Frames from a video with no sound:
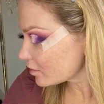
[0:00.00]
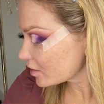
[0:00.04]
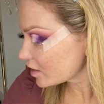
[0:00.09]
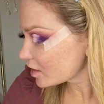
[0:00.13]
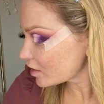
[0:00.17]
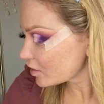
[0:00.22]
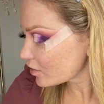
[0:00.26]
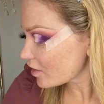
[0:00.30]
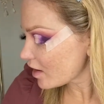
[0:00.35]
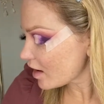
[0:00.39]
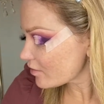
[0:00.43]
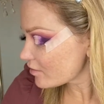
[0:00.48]
going to
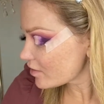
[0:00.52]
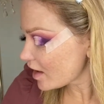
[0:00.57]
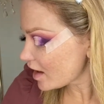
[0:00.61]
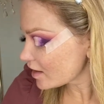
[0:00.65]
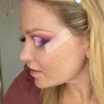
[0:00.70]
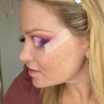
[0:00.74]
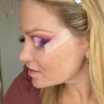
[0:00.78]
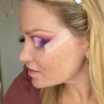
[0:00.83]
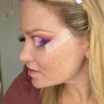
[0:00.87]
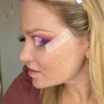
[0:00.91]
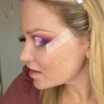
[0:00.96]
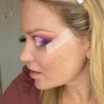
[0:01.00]
grab that
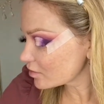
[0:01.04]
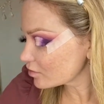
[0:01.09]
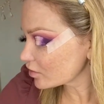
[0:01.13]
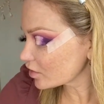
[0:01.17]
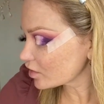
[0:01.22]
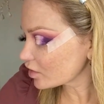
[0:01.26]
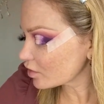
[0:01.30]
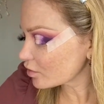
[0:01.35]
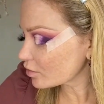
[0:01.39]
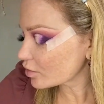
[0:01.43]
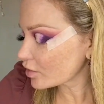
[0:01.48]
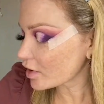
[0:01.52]
same
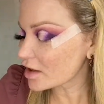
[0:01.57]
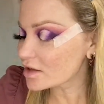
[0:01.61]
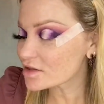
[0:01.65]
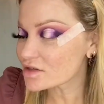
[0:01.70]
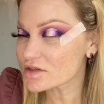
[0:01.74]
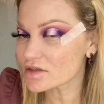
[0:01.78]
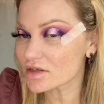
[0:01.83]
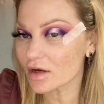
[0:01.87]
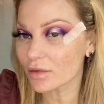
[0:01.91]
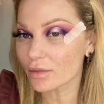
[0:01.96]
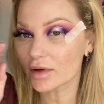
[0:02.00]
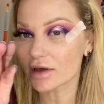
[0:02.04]
little brush
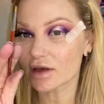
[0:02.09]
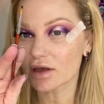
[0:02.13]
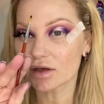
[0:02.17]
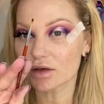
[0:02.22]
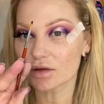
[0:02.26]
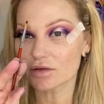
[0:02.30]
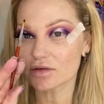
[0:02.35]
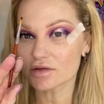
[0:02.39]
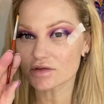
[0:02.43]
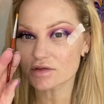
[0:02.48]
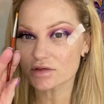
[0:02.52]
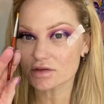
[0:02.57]
that we
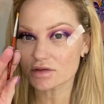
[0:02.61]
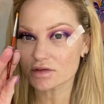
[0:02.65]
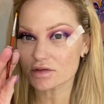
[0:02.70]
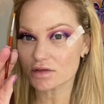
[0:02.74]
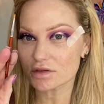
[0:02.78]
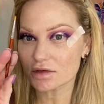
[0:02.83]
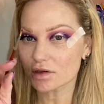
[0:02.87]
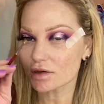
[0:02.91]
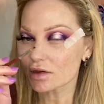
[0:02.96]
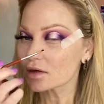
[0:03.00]
used